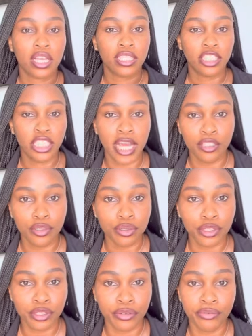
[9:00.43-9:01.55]
schedule
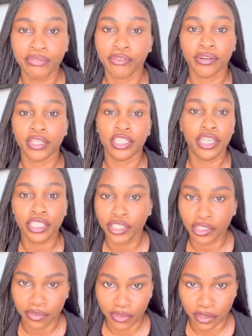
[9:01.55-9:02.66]
you for an
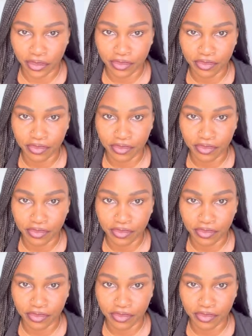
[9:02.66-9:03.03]
interview.